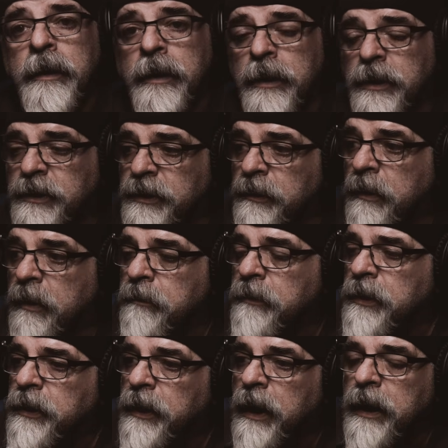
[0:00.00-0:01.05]
So I
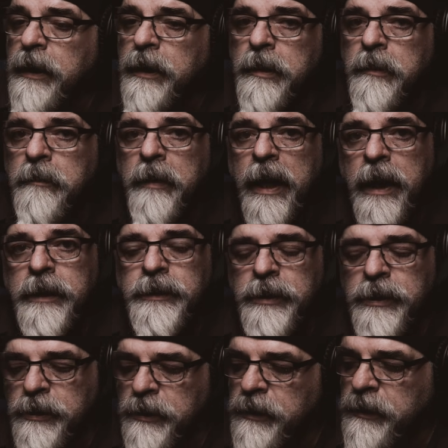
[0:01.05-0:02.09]
put that in the
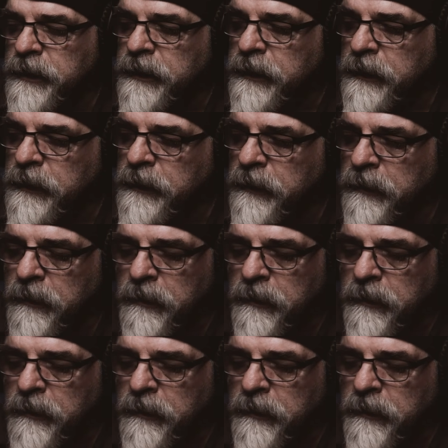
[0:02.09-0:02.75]
passenger seat.